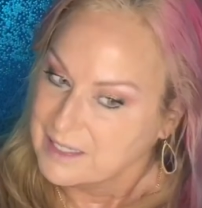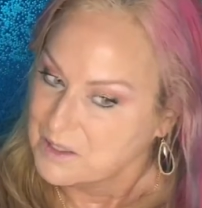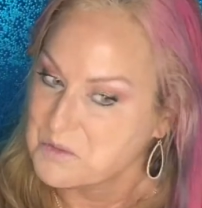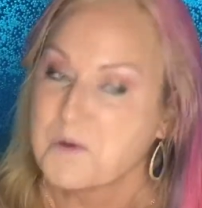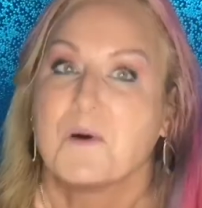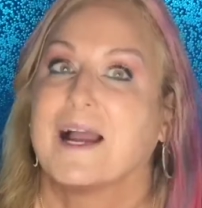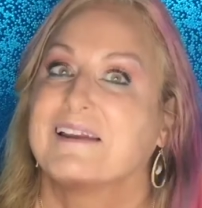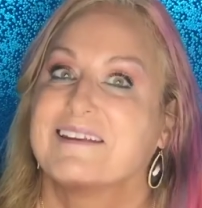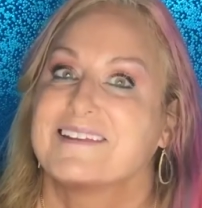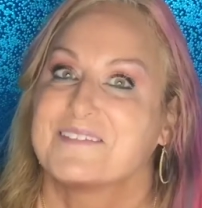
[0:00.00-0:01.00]
I don't know why I
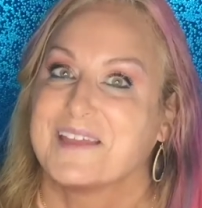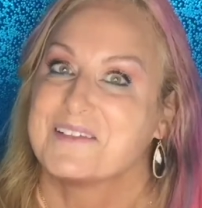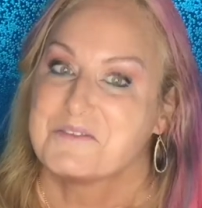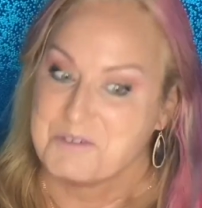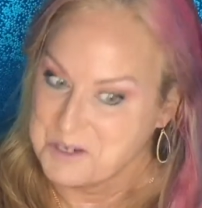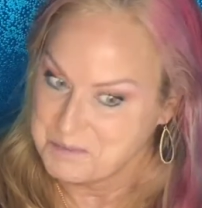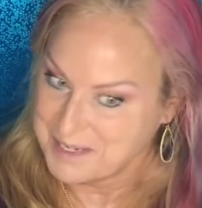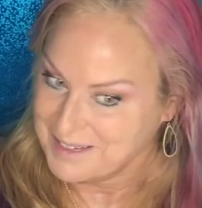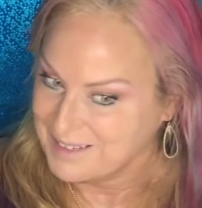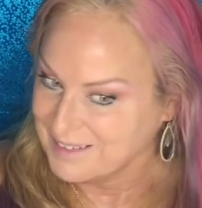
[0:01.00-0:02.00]
didn't do that in the first
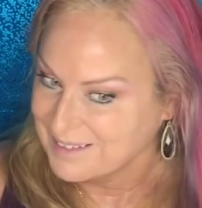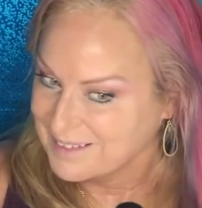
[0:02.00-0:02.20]
place.